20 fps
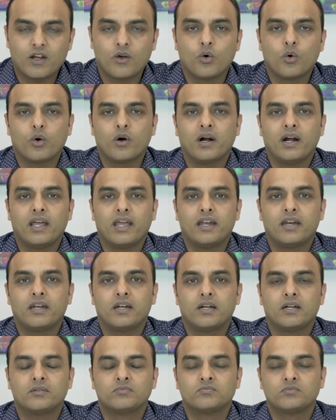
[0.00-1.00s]

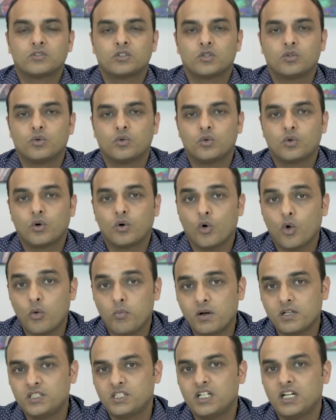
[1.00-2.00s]
correlated to
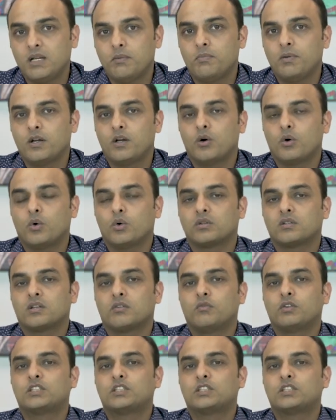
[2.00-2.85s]
global GDP growth,